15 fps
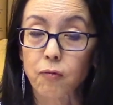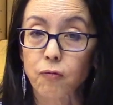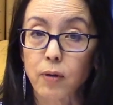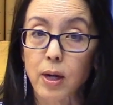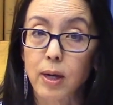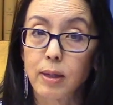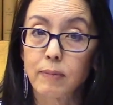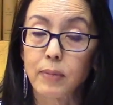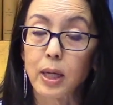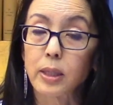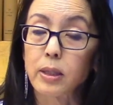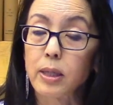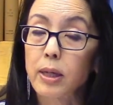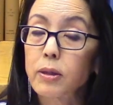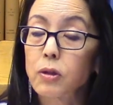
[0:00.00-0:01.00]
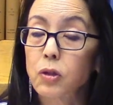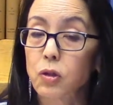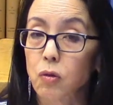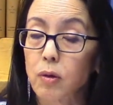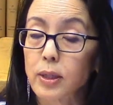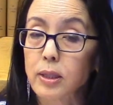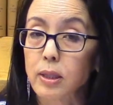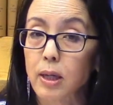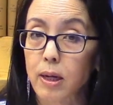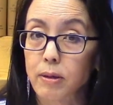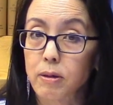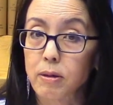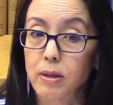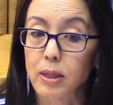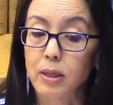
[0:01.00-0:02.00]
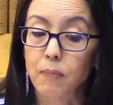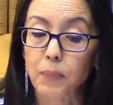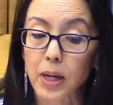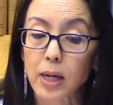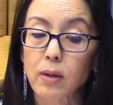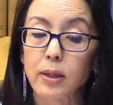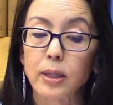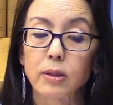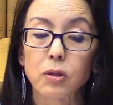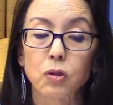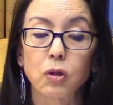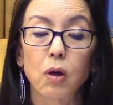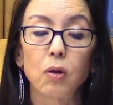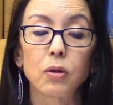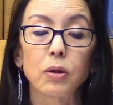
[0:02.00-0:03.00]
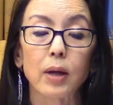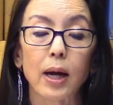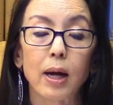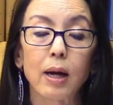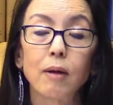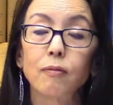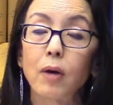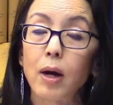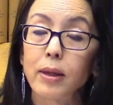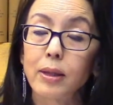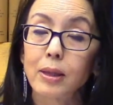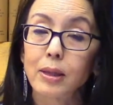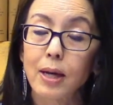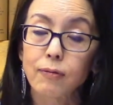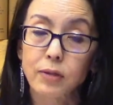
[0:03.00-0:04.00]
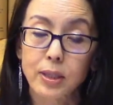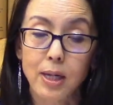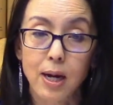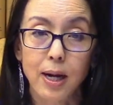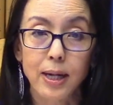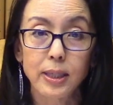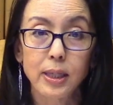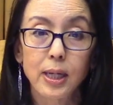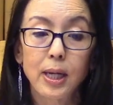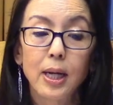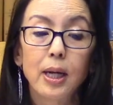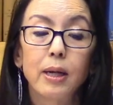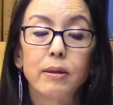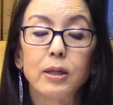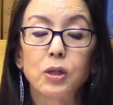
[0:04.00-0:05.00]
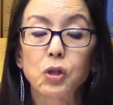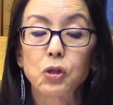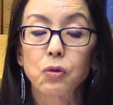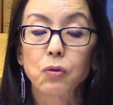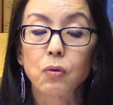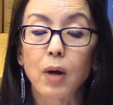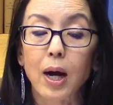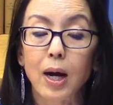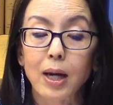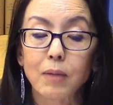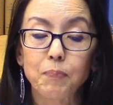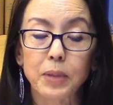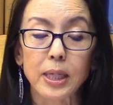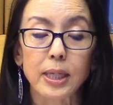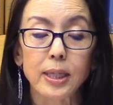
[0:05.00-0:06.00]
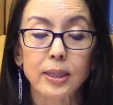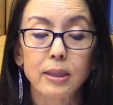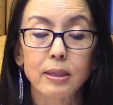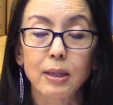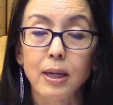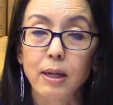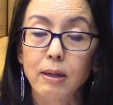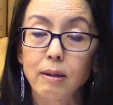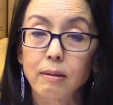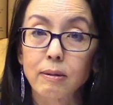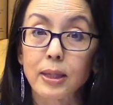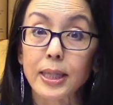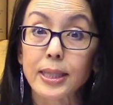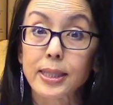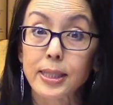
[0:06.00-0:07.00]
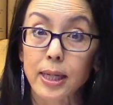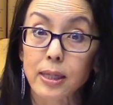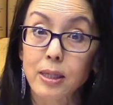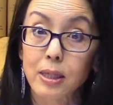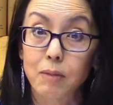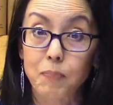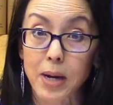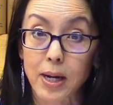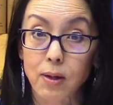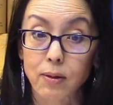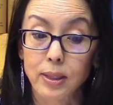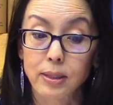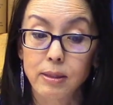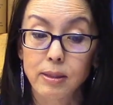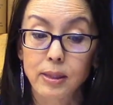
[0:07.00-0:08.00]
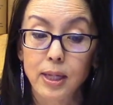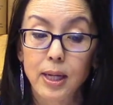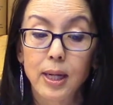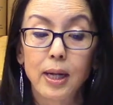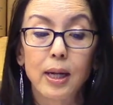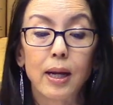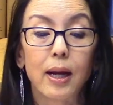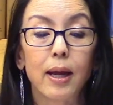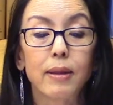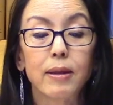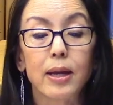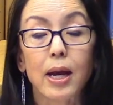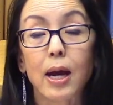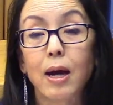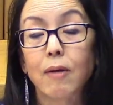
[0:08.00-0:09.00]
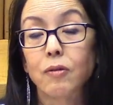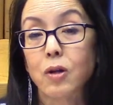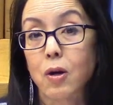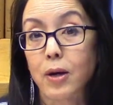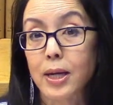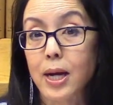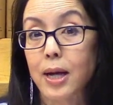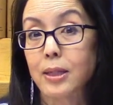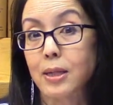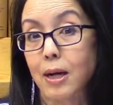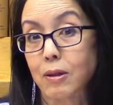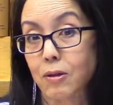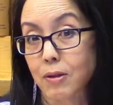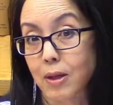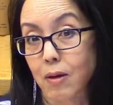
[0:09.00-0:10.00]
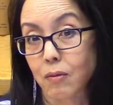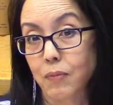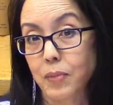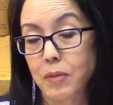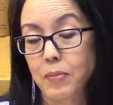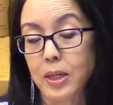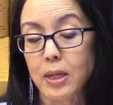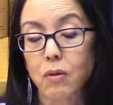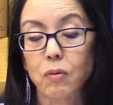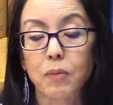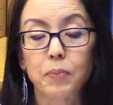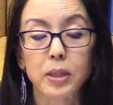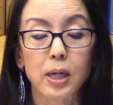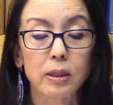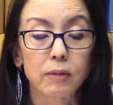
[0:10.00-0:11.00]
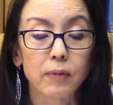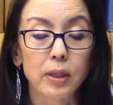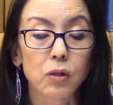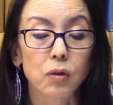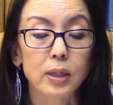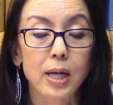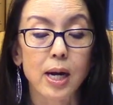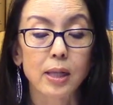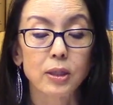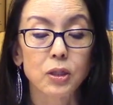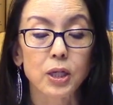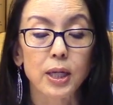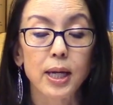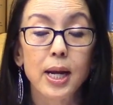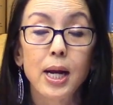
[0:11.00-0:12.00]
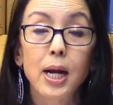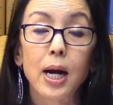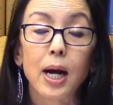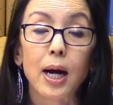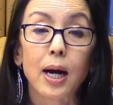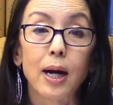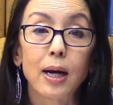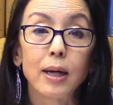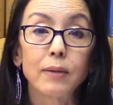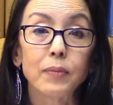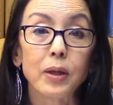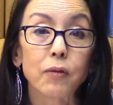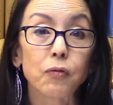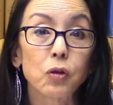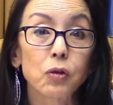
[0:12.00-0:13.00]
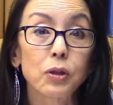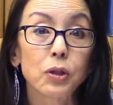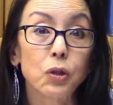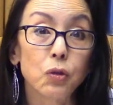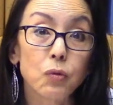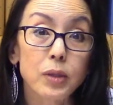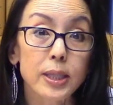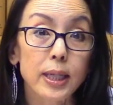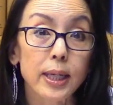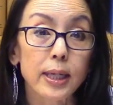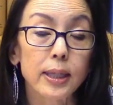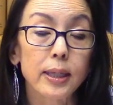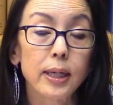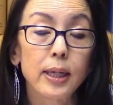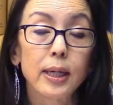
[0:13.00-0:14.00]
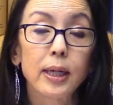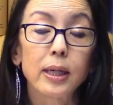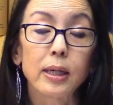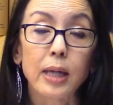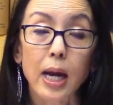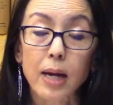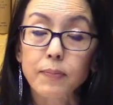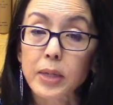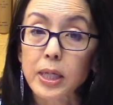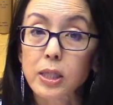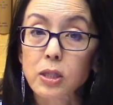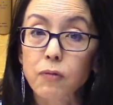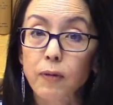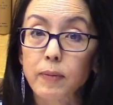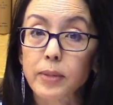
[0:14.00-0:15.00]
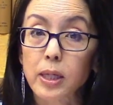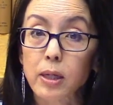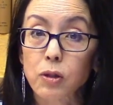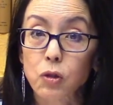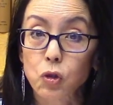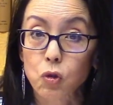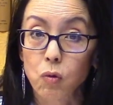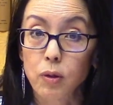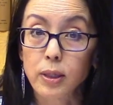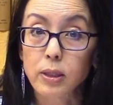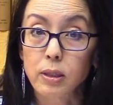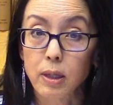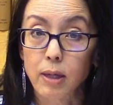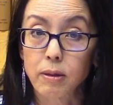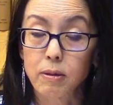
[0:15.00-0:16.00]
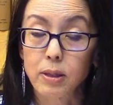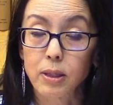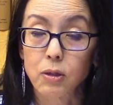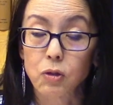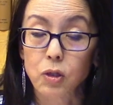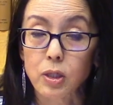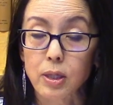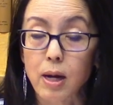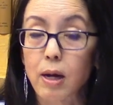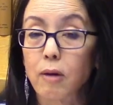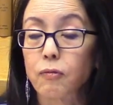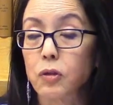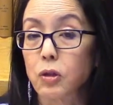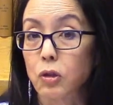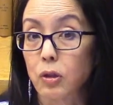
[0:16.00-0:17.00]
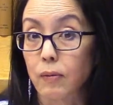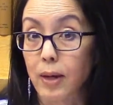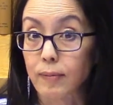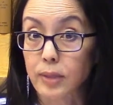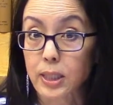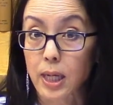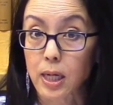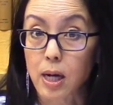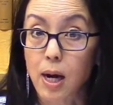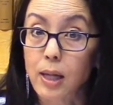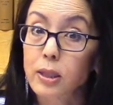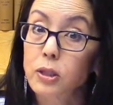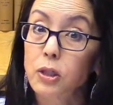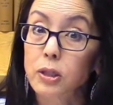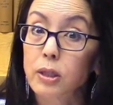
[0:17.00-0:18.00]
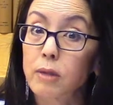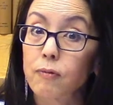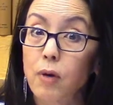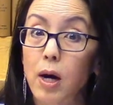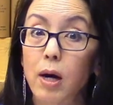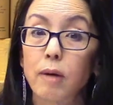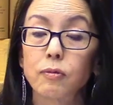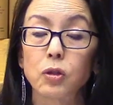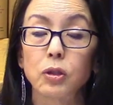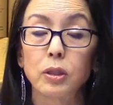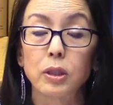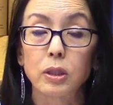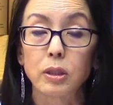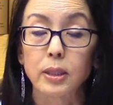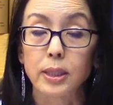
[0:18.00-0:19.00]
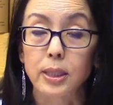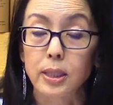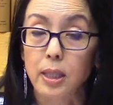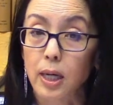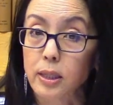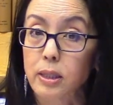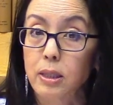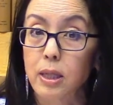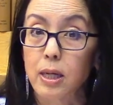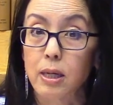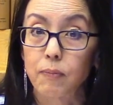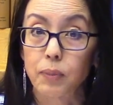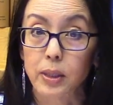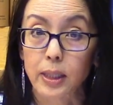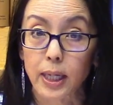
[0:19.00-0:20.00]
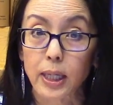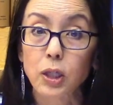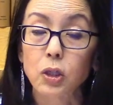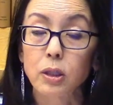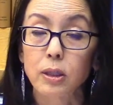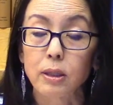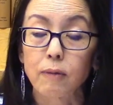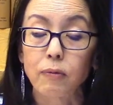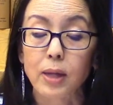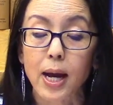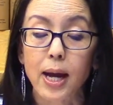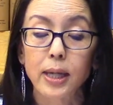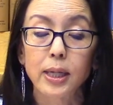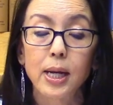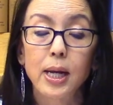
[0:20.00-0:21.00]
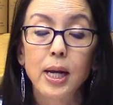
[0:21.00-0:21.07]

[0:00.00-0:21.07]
from another source other than the parent. So you have on the left side the two IPs, they're the intended parents, and they have an REI doctor, that would be me, reproductive endocrinology. If you're using gametes from another source other than yourself, usually we have a psychologist involved to discuss the implications of that.